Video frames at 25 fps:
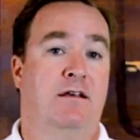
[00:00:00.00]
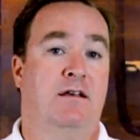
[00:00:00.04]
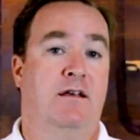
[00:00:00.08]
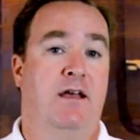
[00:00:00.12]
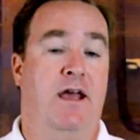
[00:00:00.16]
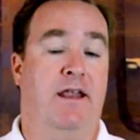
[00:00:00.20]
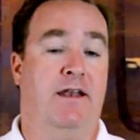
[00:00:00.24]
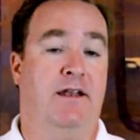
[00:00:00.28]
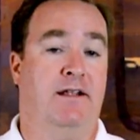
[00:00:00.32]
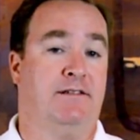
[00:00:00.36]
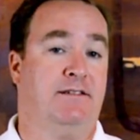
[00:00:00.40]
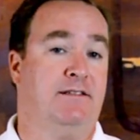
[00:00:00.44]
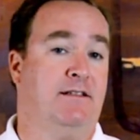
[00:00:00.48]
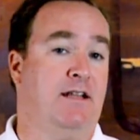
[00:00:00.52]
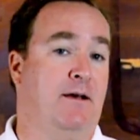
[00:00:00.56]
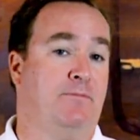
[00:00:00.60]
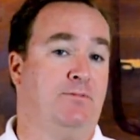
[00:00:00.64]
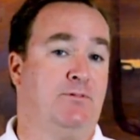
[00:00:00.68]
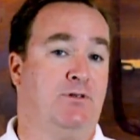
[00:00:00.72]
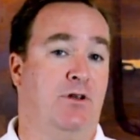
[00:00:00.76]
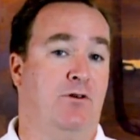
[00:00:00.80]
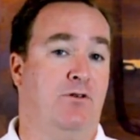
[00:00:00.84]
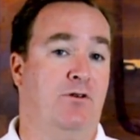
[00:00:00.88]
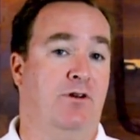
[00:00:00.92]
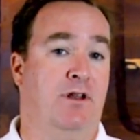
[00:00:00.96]
and the steps
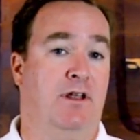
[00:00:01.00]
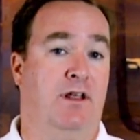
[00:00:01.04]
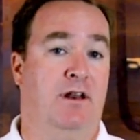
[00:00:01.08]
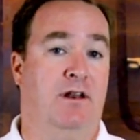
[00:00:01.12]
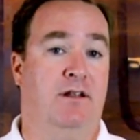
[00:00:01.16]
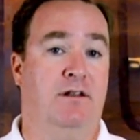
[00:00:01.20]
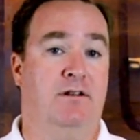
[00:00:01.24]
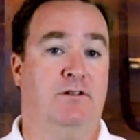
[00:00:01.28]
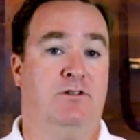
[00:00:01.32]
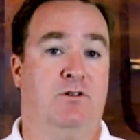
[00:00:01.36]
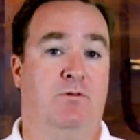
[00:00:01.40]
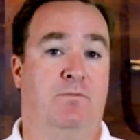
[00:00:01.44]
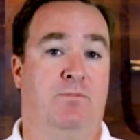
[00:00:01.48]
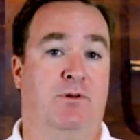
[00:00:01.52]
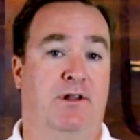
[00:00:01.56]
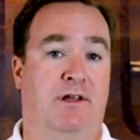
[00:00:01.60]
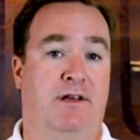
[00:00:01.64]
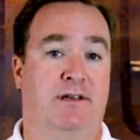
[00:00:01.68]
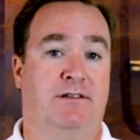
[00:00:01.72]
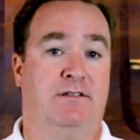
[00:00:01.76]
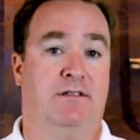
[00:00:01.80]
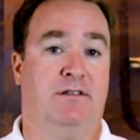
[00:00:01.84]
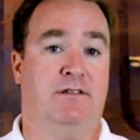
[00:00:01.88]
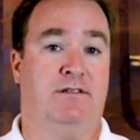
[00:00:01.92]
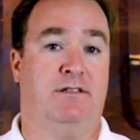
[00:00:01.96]
that are needed to
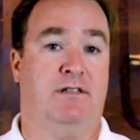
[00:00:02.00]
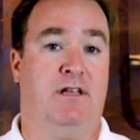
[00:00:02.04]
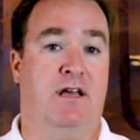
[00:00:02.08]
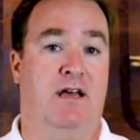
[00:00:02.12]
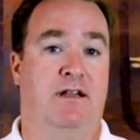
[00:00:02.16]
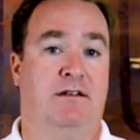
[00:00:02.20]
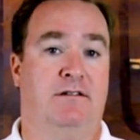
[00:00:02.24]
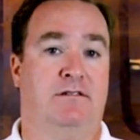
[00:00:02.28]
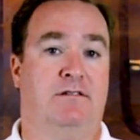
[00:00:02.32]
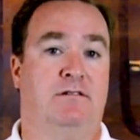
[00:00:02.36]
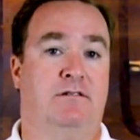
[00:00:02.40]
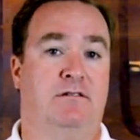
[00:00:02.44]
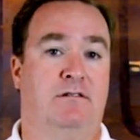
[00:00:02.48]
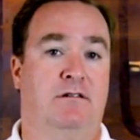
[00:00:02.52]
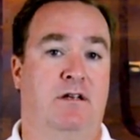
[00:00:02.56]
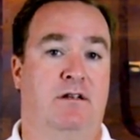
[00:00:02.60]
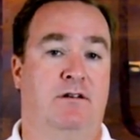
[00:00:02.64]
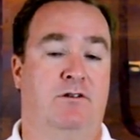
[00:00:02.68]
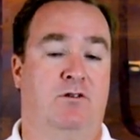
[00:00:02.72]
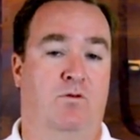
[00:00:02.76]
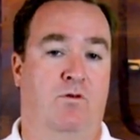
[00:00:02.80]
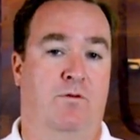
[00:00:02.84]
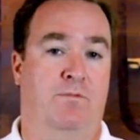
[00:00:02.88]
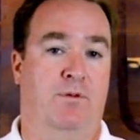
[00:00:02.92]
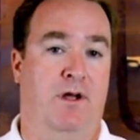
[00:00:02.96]
place the stent
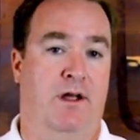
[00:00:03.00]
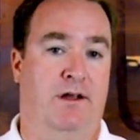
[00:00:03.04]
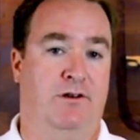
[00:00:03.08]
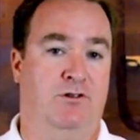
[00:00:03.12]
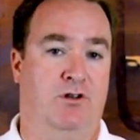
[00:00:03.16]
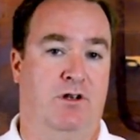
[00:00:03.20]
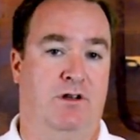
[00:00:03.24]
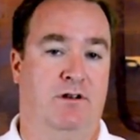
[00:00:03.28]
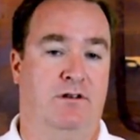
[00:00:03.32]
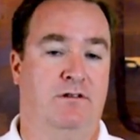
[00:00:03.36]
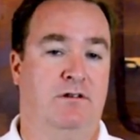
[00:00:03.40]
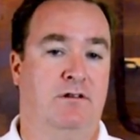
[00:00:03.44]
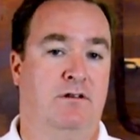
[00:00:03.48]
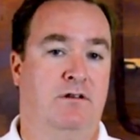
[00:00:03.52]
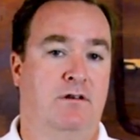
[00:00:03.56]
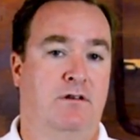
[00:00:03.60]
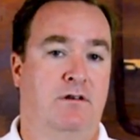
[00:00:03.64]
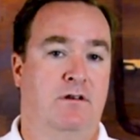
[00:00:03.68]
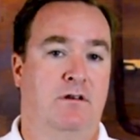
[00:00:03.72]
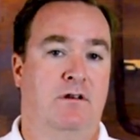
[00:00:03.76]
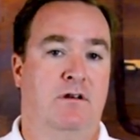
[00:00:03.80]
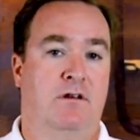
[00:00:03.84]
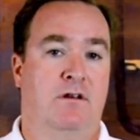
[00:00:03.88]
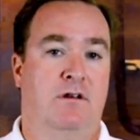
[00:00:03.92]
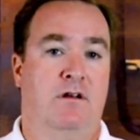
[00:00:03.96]
into a patient.
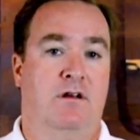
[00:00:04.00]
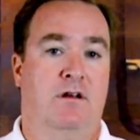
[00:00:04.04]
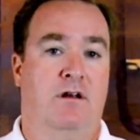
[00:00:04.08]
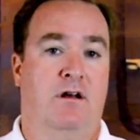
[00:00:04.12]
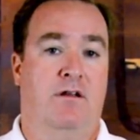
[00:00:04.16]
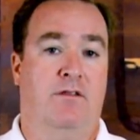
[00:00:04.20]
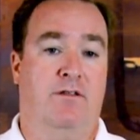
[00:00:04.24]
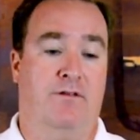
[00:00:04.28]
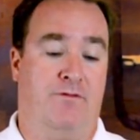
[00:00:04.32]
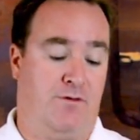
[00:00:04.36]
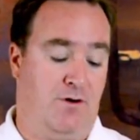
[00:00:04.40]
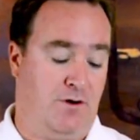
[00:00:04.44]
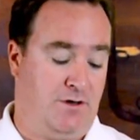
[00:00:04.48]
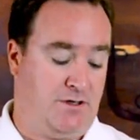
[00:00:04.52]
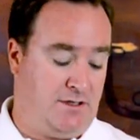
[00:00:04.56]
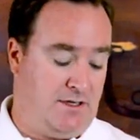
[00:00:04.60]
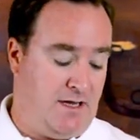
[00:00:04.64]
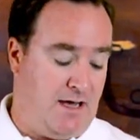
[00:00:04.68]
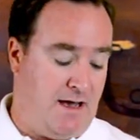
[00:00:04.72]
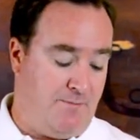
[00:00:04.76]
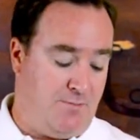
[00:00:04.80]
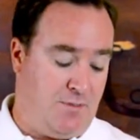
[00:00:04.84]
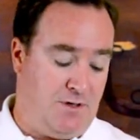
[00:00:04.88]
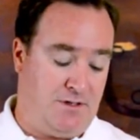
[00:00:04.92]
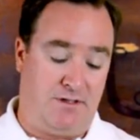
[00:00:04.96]
The first
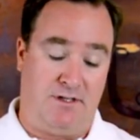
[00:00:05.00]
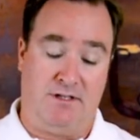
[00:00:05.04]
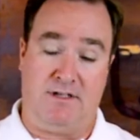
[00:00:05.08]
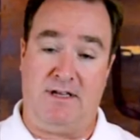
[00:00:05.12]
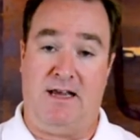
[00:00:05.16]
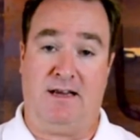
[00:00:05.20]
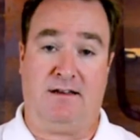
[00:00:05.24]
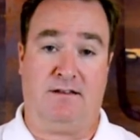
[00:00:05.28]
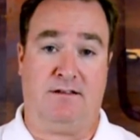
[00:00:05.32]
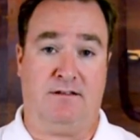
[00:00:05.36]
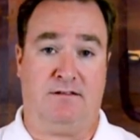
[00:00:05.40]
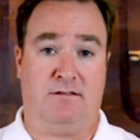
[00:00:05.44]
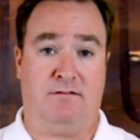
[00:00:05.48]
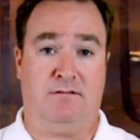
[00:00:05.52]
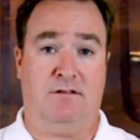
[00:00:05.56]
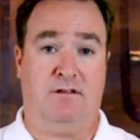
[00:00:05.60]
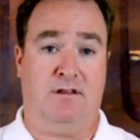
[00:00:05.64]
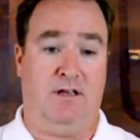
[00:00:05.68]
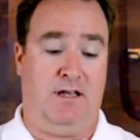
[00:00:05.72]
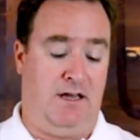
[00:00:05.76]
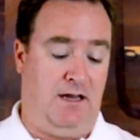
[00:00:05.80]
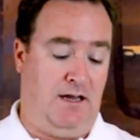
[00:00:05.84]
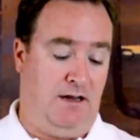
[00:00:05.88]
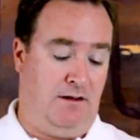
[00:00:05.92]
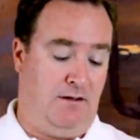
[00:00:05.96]
step is to take the
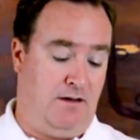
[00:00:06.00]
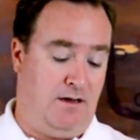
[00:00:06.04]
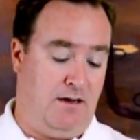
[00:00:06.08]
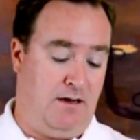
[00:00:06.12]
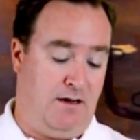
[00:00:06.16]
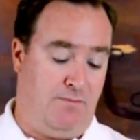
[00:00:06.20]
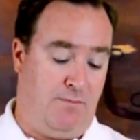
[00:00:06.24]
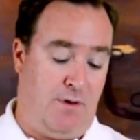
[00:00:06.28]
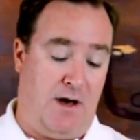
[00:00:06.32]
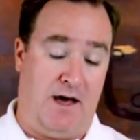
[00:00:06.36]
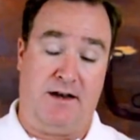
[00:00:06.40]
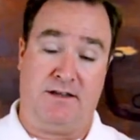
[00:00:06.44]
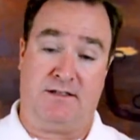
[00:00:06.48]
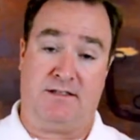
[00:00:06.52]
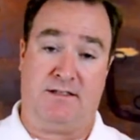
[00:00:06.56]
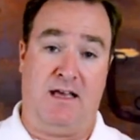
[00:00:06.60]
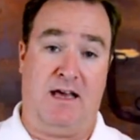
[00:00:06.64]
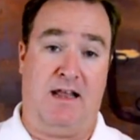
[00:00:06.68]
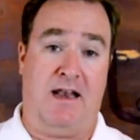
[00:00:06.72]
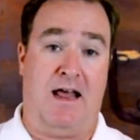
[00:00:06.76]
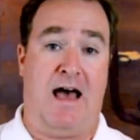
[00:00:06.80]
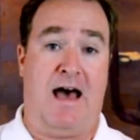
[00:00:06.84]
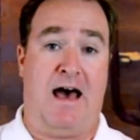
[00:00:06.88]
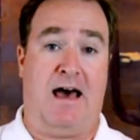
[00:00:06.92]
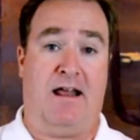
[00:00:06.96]

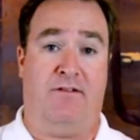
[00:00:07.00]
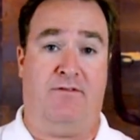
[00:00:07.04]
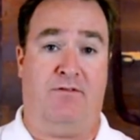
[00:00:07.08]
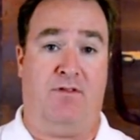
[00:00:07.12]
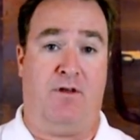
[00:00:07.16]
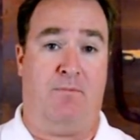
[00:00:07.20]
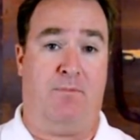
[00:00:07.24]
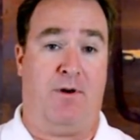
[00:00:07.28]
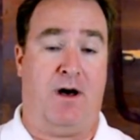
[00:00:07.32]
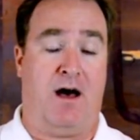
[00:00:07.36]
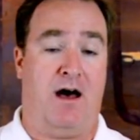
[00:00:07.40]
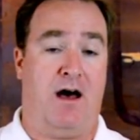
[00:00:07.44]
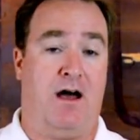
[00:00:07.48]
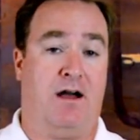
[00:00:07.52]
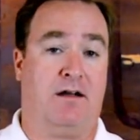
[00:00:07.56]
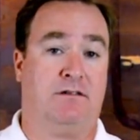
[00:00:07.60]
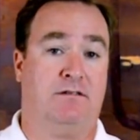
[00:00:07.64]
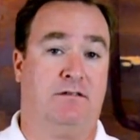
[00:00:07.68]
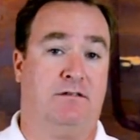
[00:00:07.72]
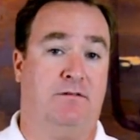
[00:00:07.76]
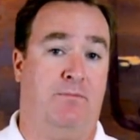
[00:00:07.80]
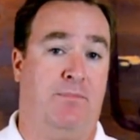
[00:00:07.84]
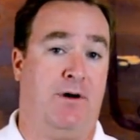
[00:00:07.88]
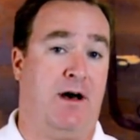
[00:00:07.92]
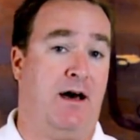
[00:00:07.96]
Bonastent out of the
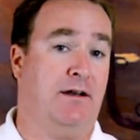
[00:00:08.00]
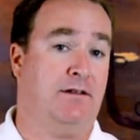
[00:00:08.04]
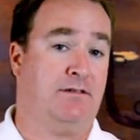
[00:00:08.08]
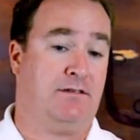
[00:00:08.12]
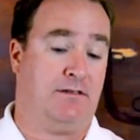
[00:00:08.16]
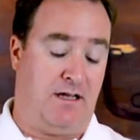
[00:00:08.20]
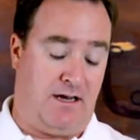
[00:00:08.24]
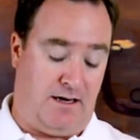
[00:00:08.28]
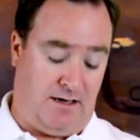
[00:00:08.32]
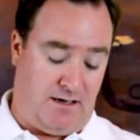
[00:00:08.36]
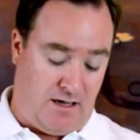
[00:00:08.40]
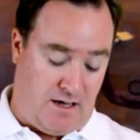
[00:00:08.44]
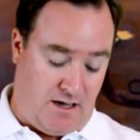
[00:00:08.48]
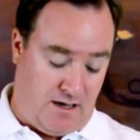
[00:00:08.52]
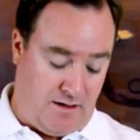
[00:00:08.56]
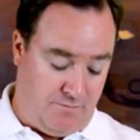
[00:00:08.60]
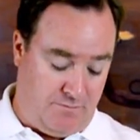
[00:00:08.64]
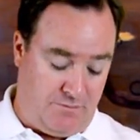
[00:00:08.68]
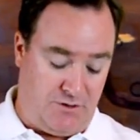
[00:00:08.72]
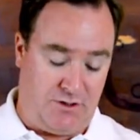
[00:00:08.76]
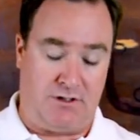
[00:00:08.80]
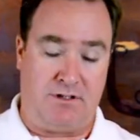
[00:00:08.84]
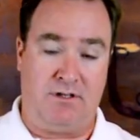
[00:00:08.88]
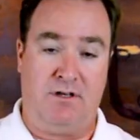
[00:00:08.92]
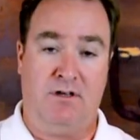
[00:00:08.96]
box. The Bonastent
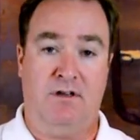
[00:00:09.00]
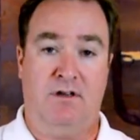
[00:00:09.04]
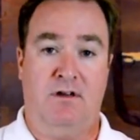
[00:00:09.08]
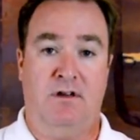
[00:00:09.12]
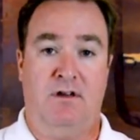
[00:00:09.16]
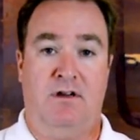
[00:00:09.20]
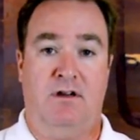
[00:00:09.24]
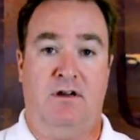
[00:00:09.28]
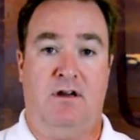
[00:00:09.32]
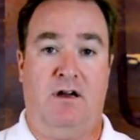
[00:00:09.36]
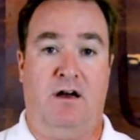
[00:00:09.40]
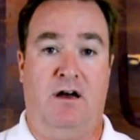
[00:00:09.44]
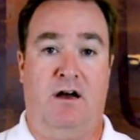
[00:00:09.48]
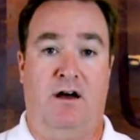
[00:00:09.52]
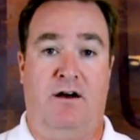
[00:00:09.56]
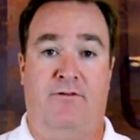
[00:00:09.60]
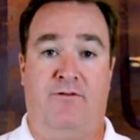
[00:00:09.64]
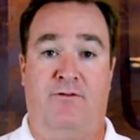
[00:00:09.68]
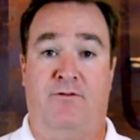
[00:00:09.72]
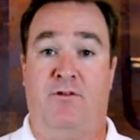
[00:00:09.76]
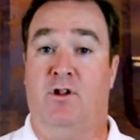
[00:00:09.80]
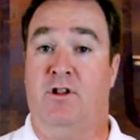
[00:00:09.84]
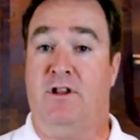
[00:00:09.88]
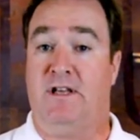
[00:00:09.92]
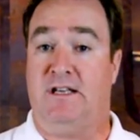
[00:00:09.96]
comes
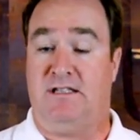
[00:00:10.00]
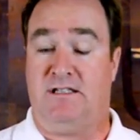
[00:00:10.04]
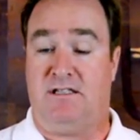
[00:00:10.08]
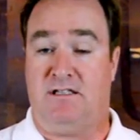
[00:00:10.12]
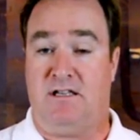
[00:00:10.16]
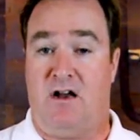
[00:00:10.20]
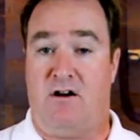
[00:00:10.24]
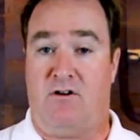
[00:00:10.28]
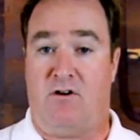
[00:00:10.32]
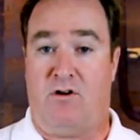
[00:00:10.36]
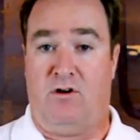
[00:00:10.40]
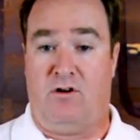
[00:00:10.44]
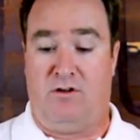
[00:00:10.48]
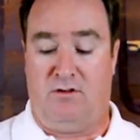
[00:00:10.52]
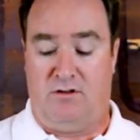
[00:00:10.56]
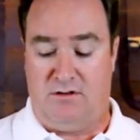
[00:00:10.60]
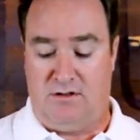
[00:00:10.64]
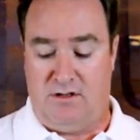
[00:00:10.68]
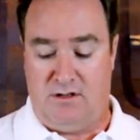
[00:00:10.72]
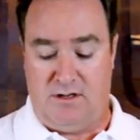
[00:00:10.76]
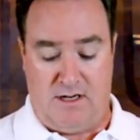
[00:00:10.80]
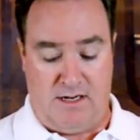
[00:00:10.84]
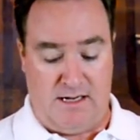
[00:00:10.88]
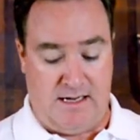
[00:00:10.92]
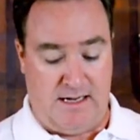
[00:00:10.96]
fully sterile,
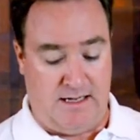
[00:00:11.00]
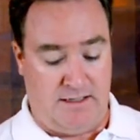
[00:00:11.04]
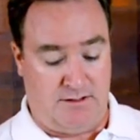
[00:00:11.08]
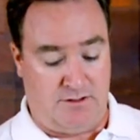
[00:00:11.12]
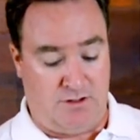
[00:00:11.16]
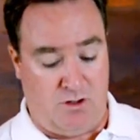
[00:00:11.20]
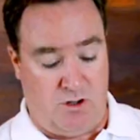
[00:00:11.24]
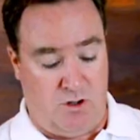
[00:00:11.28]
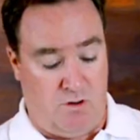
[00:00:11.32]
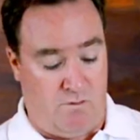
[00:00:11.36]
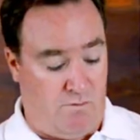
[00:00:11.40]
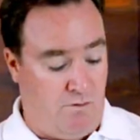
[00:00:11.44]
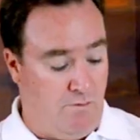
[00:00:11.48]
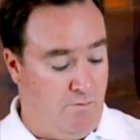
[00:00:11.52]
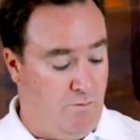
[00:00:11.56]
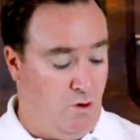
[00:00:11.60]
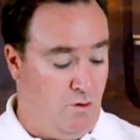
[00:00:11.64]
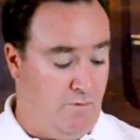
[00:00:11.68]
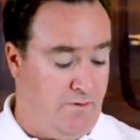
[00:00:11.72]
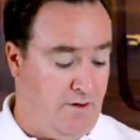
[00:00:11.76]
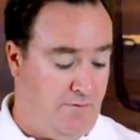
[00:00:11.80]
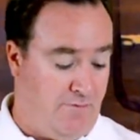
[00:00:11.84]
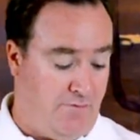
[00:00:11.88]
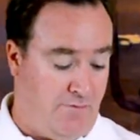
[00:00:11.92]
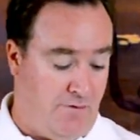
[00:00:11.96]
so you
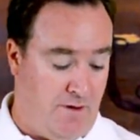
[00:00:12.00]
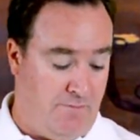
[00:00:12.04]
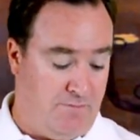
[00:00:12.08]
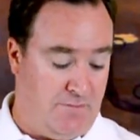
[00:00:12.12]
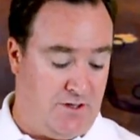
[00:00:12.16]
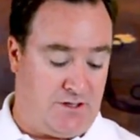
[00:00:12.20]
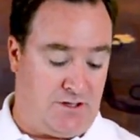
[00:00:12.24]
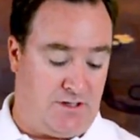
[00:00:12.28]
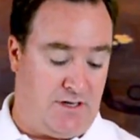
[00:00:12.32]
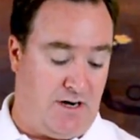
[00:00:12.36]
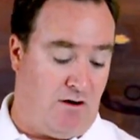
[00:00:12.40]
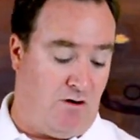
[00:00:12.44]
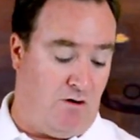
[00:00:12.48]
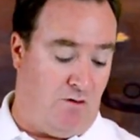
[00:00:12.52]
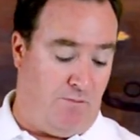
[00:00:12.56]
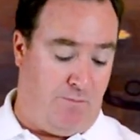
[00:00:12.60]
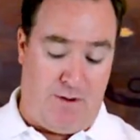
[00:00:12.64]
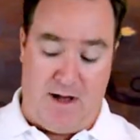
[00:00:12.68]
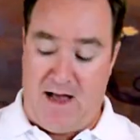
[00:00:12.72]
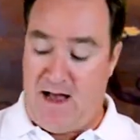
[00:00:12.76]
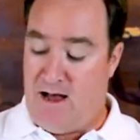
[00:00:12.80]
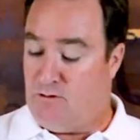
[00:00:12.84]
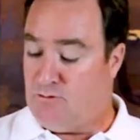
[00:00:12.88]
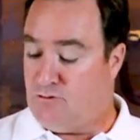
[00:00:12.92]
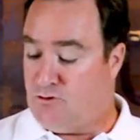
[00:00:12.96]
remove it from the sterile
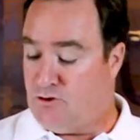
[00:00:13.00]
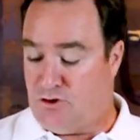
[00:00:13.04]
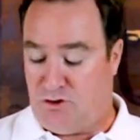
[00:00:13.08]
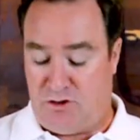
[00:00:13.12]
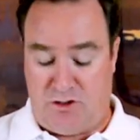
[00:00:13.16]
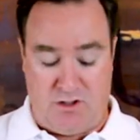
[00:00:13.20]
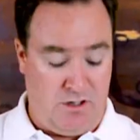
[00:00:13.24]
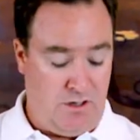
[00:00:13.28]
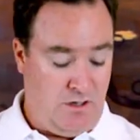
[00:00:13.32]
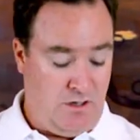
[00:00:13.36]
pouch